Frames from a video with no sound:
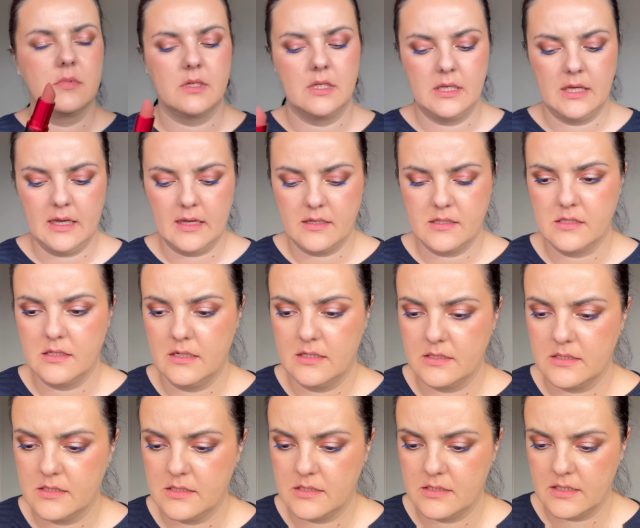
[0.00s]
case,
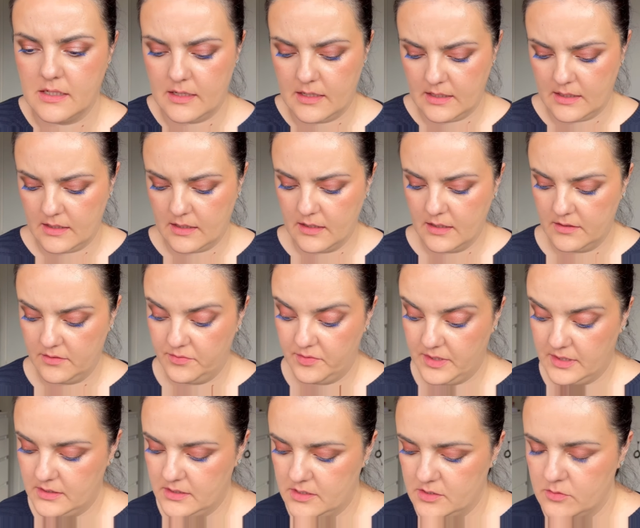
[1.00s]
let's say. I
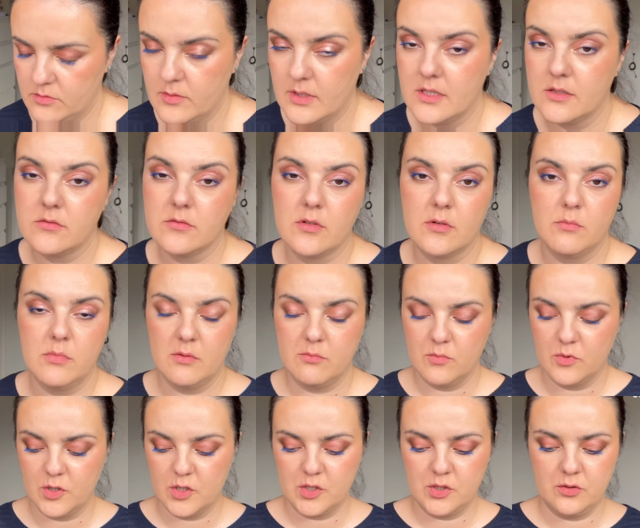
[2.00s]
think this one, it will be
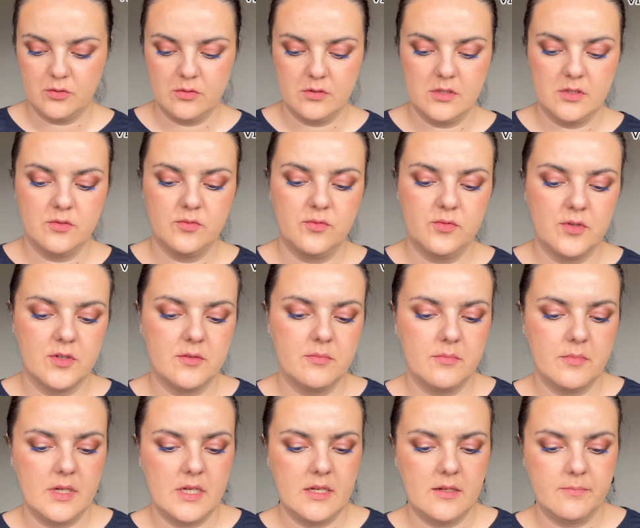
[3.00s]
more suited for
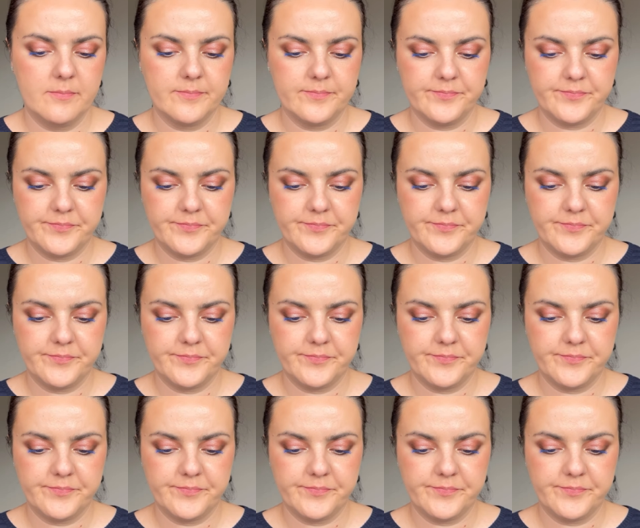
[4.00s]
me.